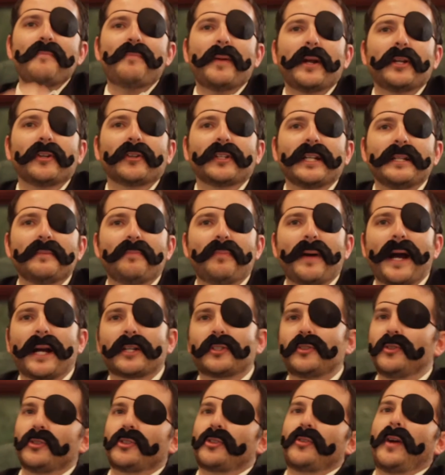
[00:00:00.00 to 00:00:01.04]
better get
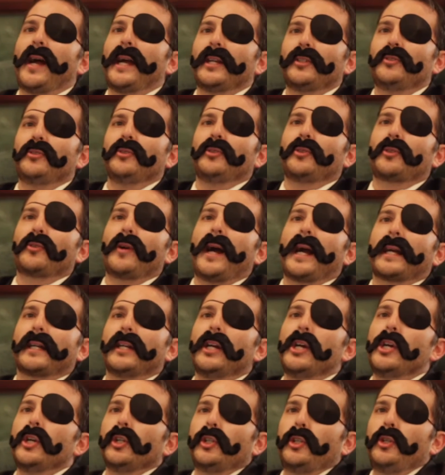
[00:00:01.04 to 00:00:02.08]
back to trying to
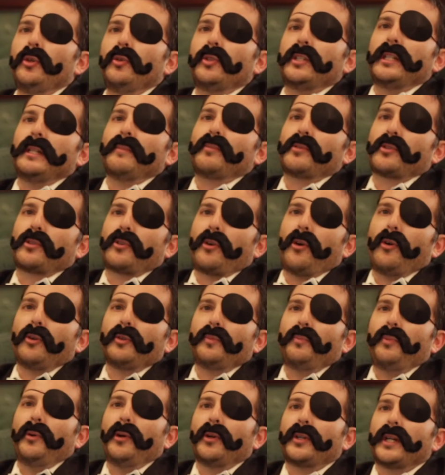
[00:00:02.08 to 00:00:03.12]
crack Q-Tip's
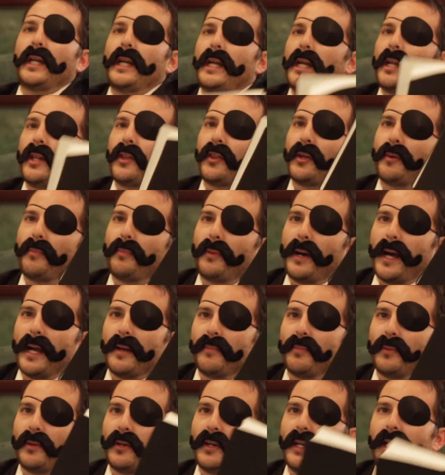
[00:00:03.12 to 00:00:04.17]
code book, The
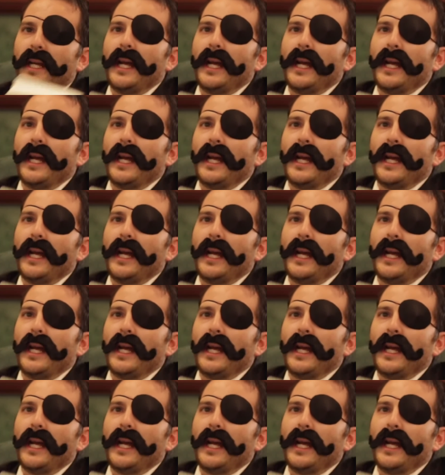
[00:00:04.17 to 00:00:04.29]
Bible.